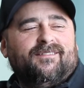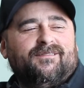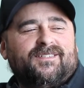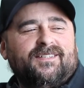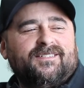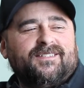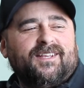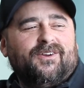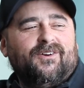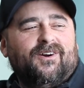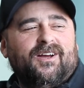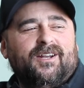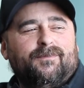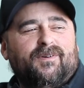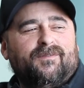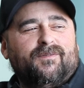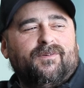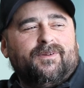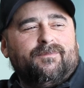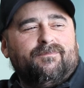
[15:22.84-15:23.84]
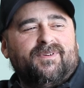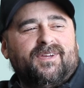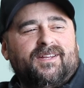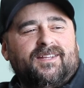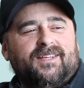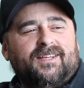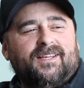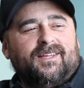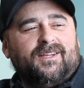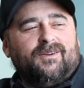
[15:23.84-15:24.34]
since I got him, I've only been
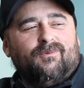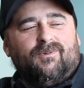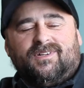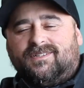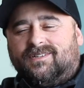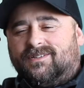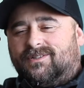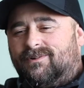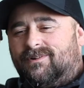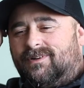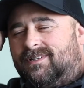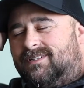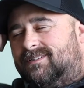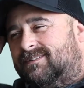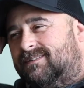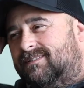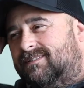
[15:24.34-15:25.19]
here like once or twice.